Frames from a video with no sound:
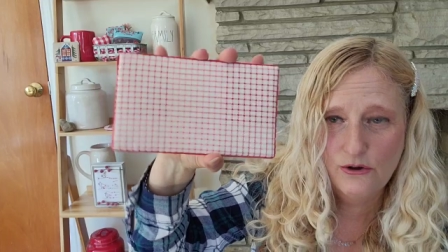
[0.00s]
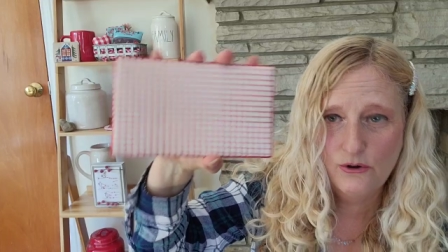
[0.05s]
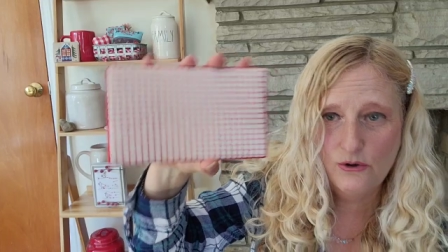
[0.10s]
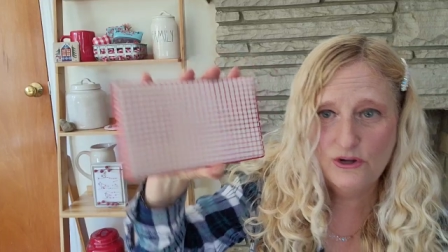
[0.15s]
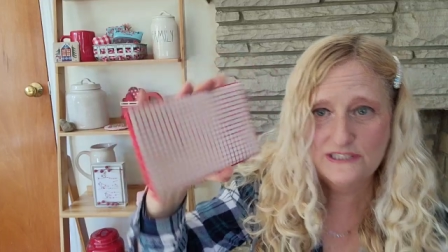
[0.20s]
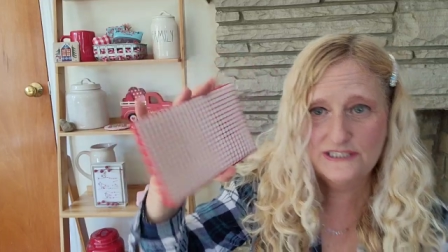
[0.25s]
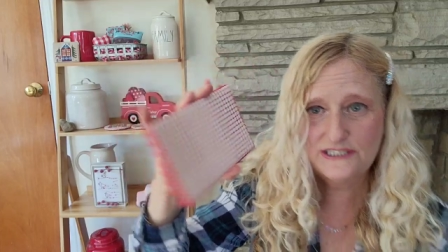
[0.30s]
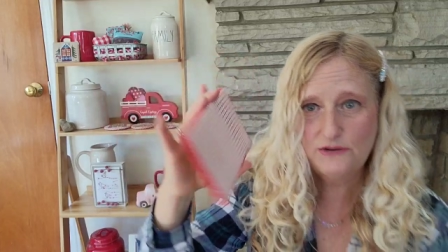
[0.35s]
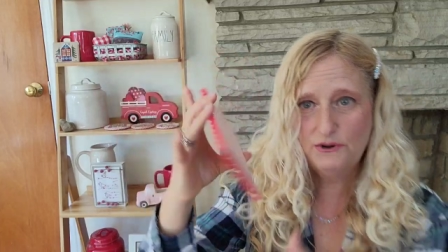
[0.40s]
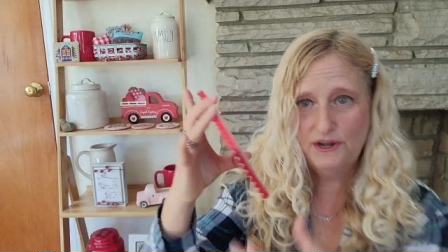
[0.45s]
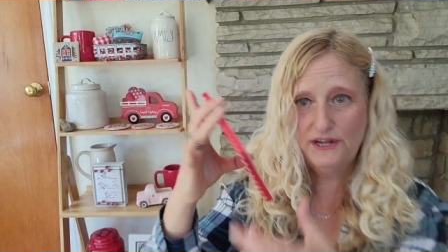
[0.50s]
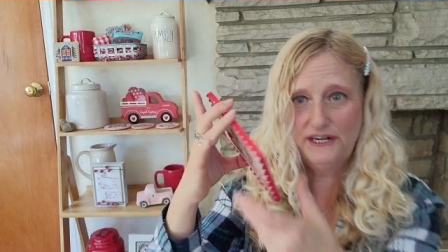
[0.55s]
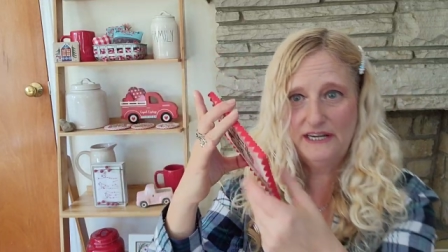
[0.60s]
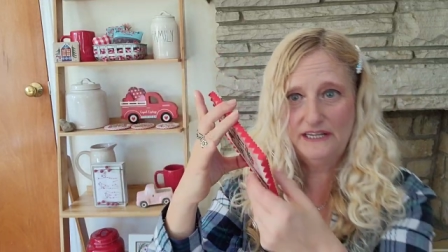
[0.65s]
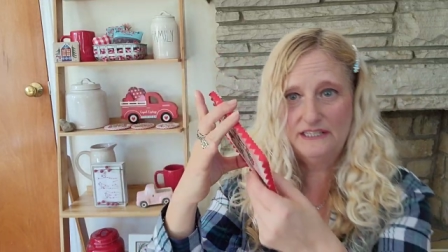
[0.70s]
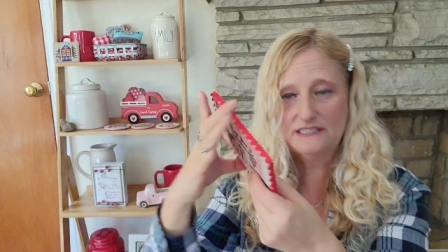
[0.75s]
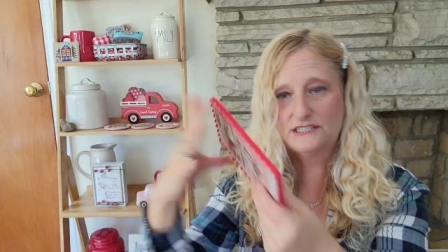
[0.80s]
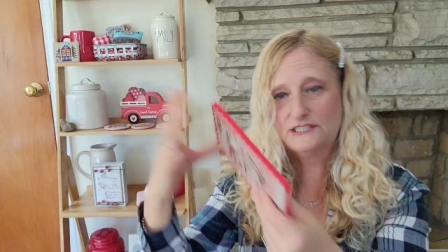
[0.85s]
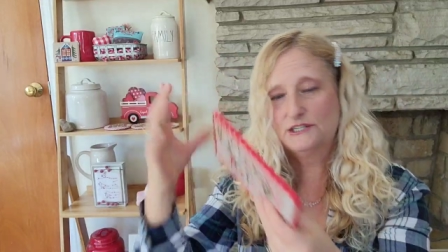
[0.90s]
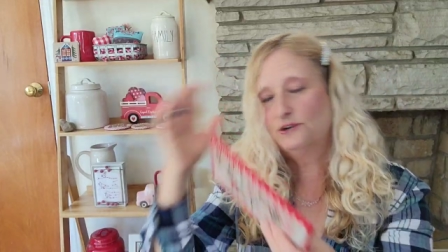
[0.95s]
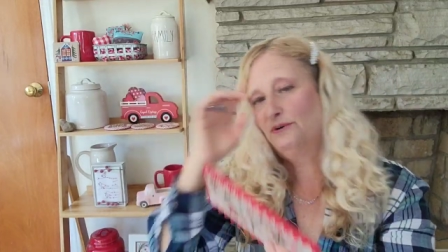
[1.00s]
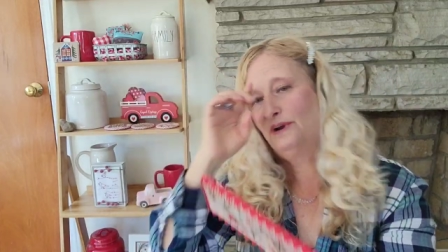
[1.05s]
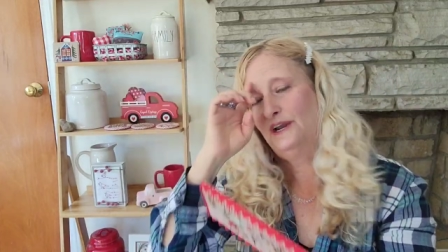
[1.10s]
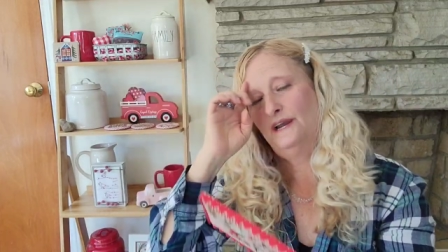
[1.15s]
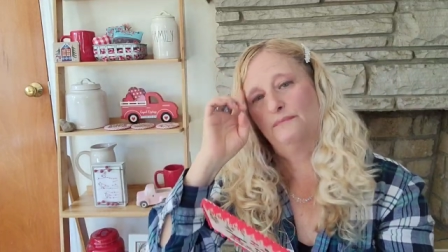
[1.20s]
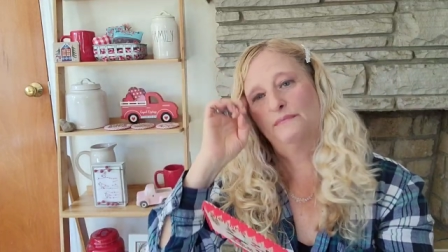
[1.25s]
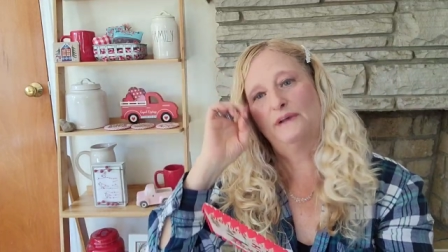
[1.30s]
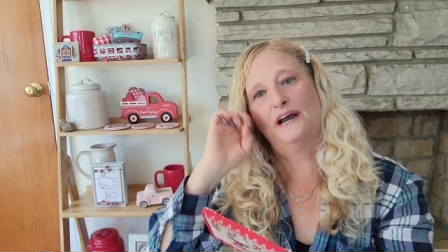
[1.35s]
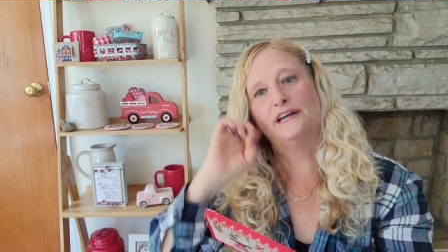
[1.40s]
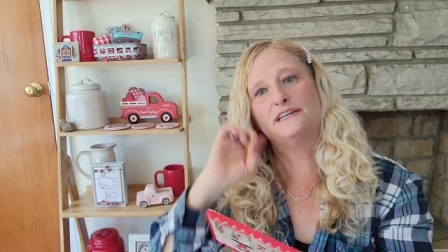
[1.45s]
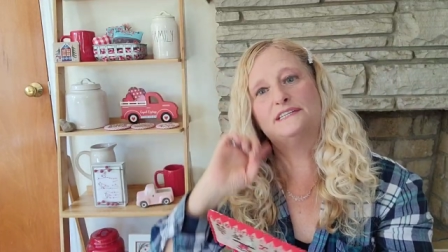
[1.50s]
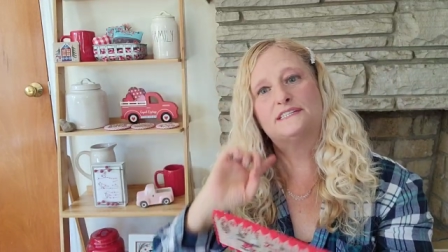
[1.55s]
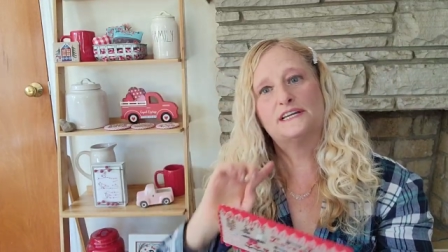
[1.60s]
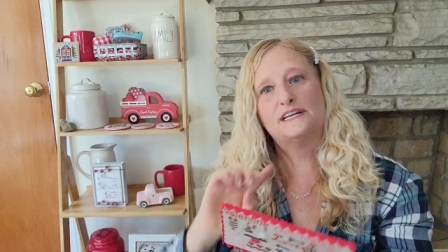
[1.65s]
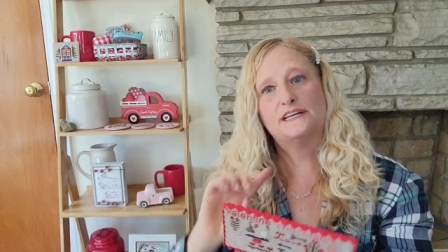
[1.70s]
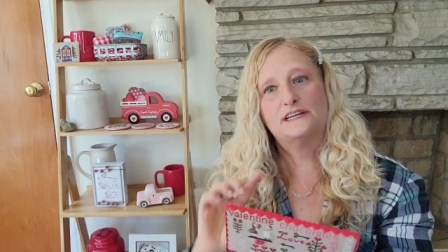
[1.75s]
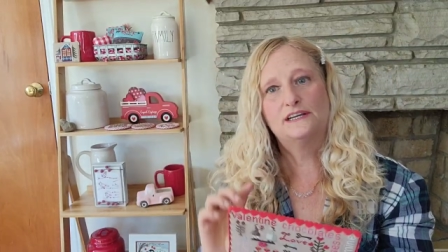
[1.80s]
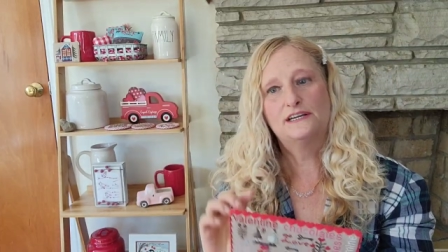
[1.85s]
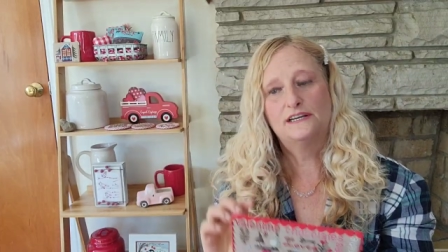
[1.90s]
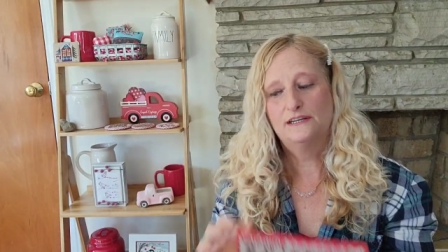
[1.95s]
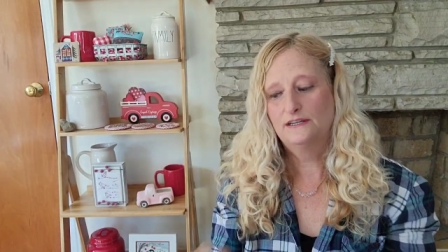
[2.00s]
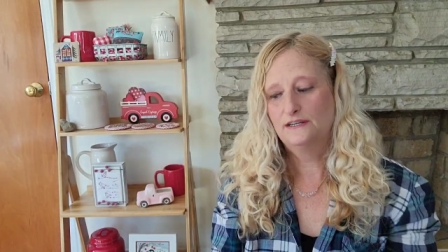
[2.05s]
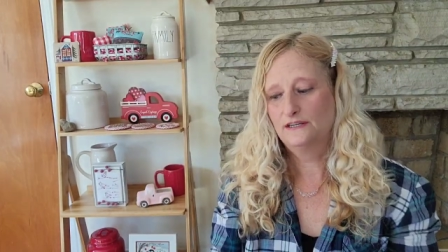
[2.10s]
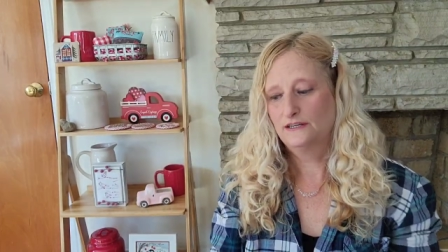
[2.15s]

Also on Instagram, I did